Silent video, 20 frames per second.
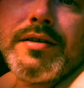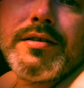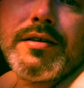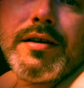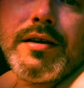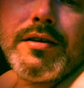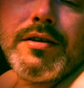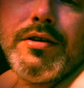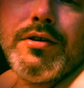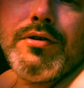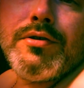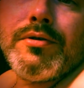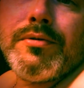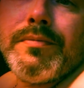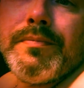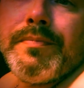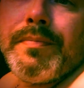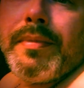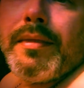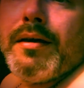and IQ,
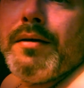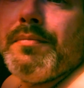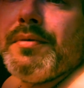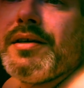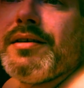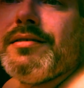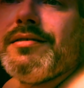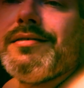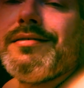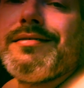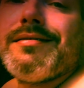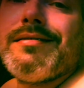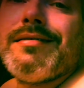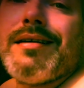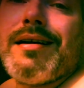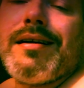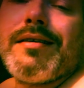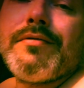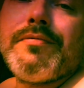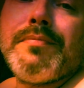because
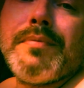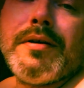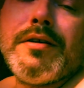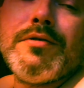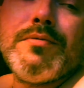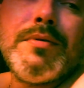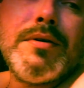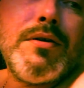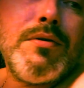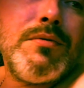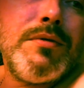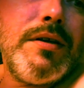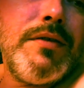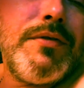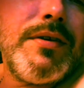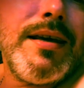we don't live in